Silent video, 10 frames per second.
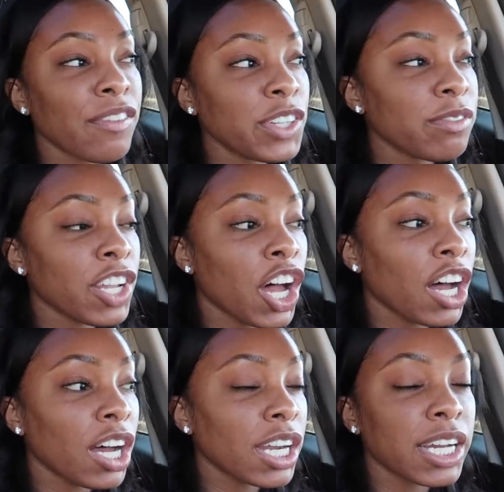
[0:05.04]
off a new
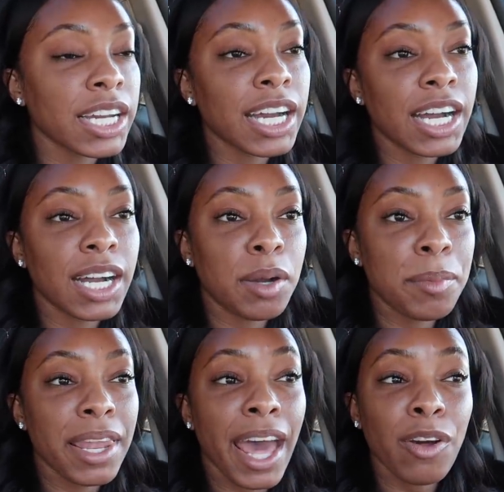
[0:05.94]
vlog
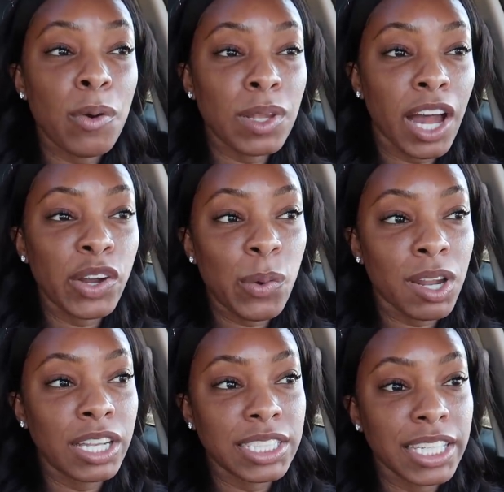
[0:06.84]
um not a whole lot
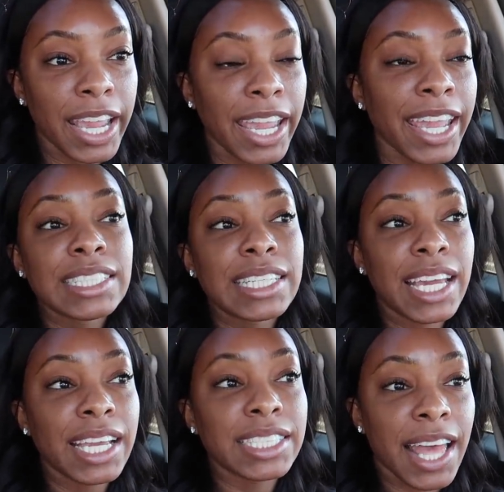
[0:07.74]
going on today
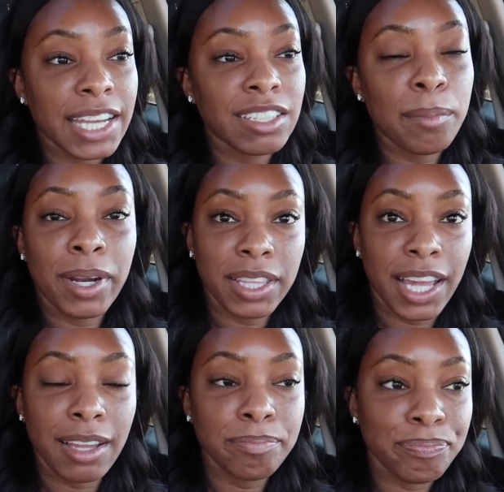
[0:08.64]
today is actually my
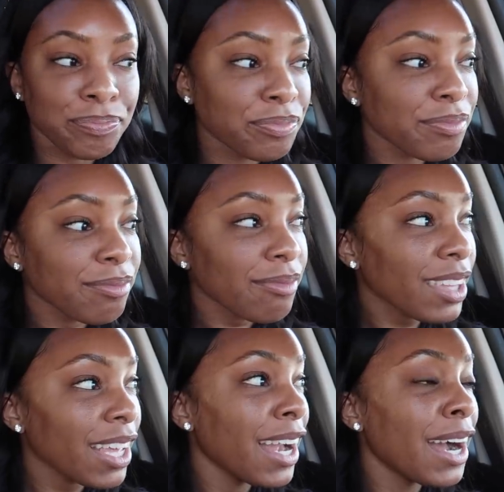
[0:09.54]
birthday
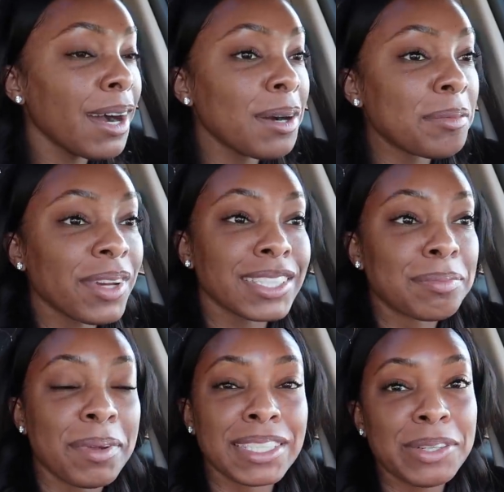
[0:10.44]
um
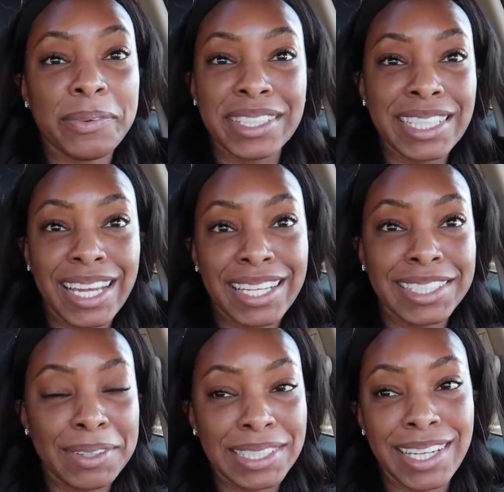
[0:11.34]
it's but it's a wednesday
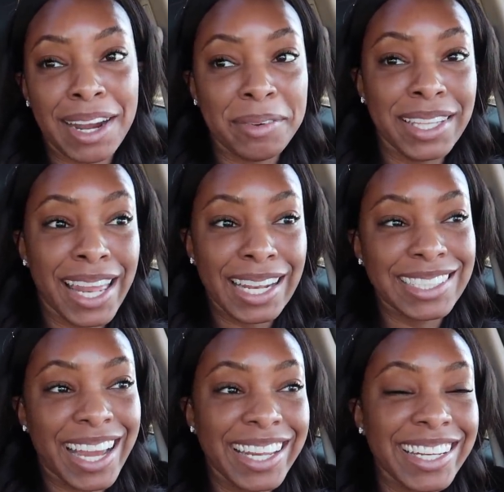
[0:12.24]
so it's not really that
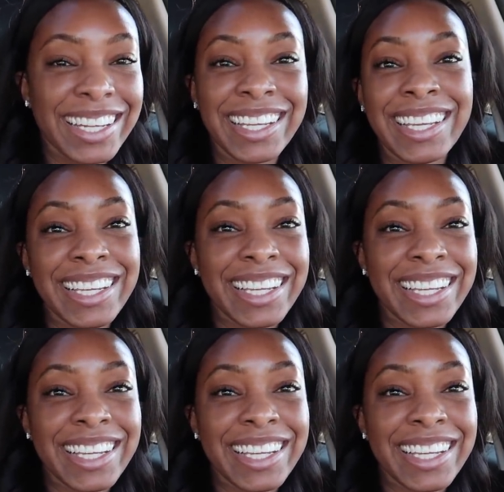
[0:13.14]
exciting